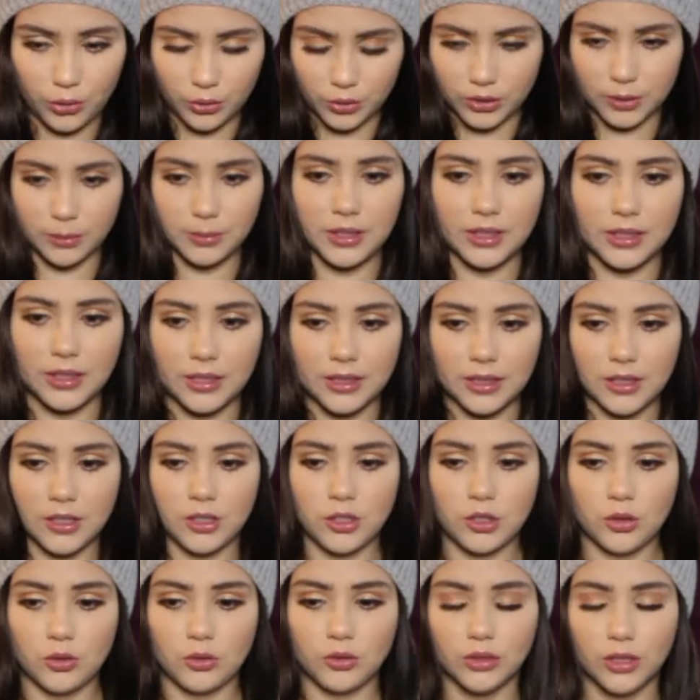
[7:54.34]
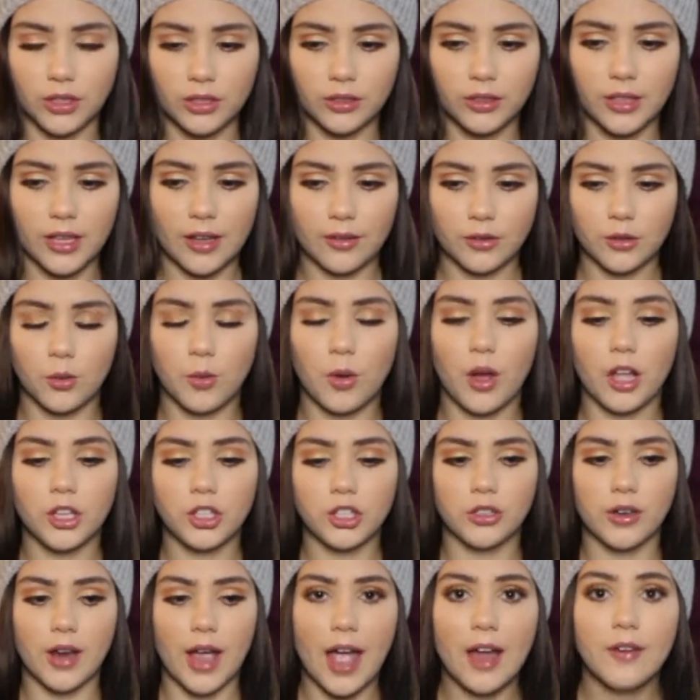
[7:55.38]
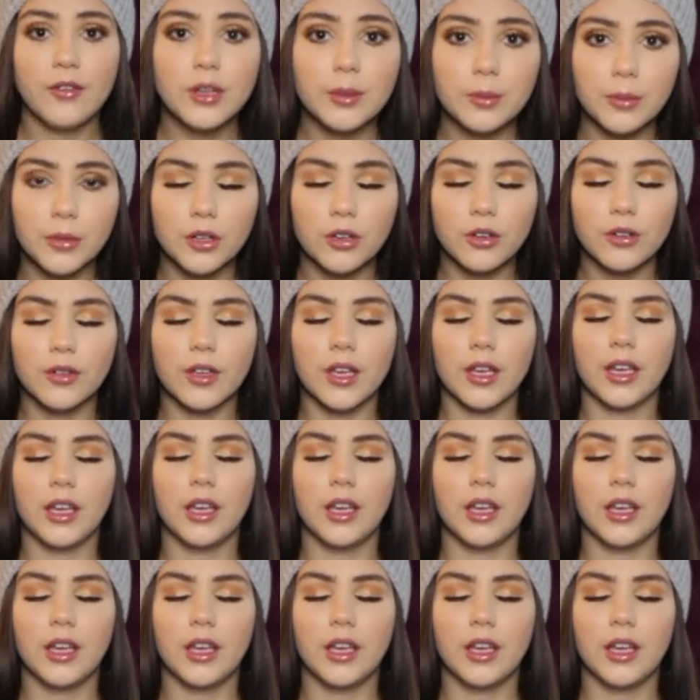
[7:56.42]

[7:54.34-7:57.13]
through something like this, you literally have to watch your every move.